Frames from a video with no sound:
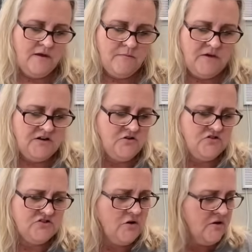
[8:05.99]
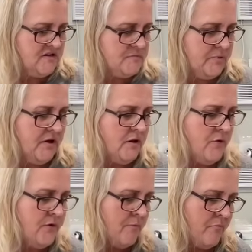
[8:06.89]
My new start is
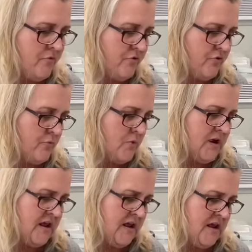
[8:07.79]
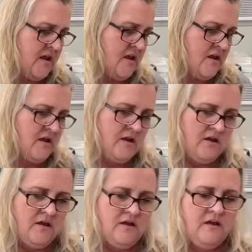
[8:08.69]
pillow number 3
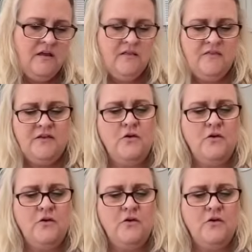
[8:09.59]
in the